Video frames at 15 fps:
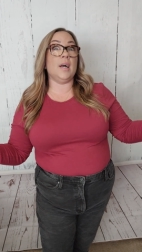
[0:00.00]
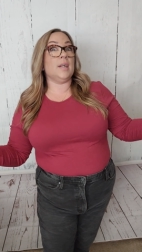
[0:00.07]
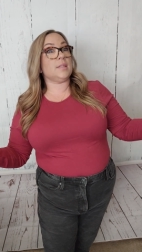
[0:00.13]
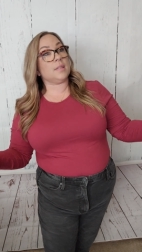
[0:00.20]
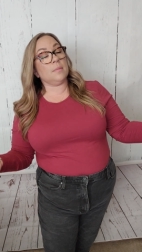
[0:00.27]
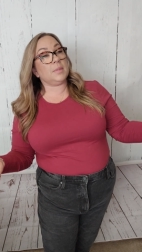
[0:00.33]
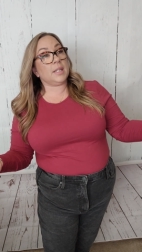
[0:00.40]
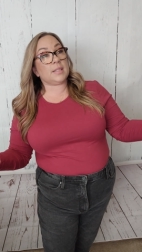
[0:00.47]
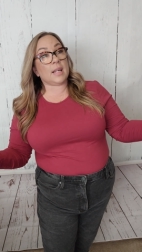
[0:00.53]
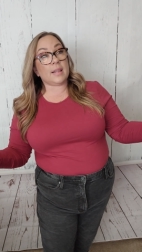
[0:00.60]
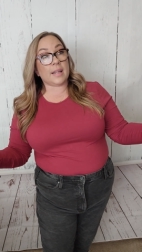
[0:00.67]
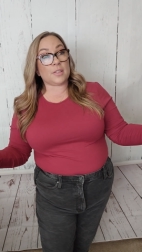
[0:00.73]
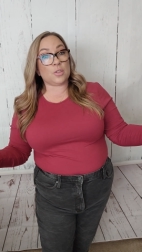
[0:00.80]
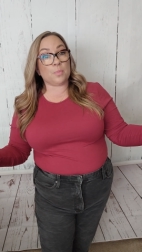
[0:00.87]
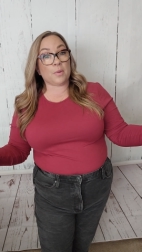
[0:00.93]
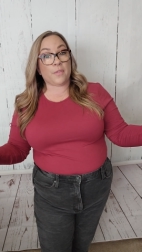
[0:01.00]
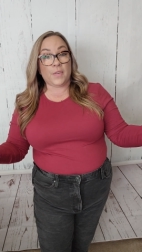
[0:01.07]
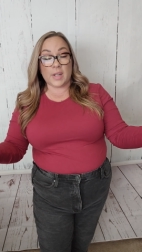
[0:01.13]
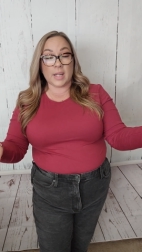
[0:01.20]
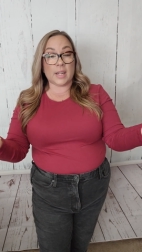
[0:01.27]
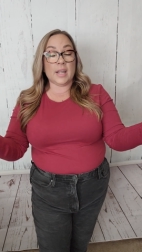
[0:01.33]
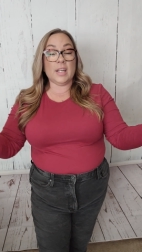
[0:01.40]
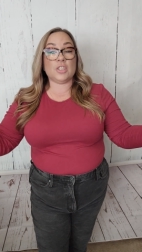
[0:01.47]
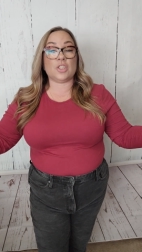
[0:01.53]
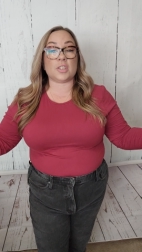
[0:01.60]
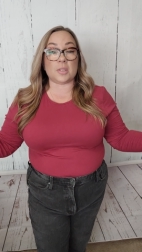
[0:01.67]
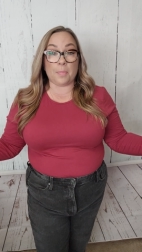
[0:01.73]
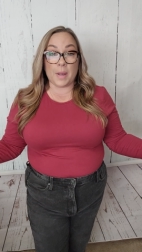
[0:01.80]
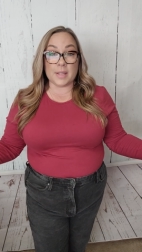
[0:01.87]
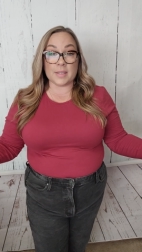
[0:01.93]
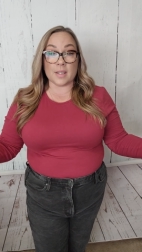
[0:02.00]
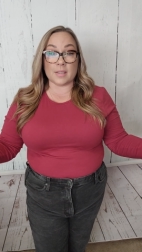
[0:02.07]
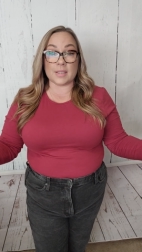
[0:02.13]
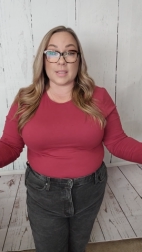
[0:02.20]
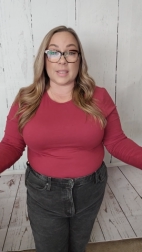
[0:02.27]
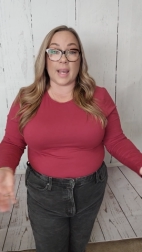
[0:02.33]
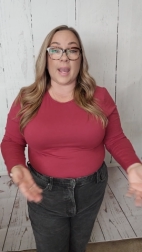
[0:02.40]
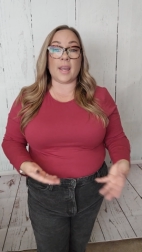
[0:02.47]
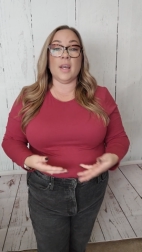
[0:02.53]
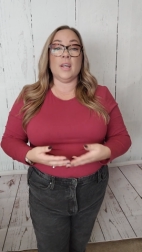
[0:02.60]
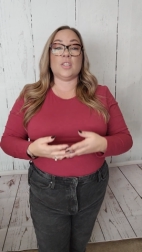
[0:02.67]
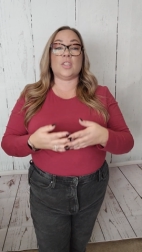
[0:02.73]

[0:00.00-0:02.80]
Some days I like super fitted. Just depends on the day.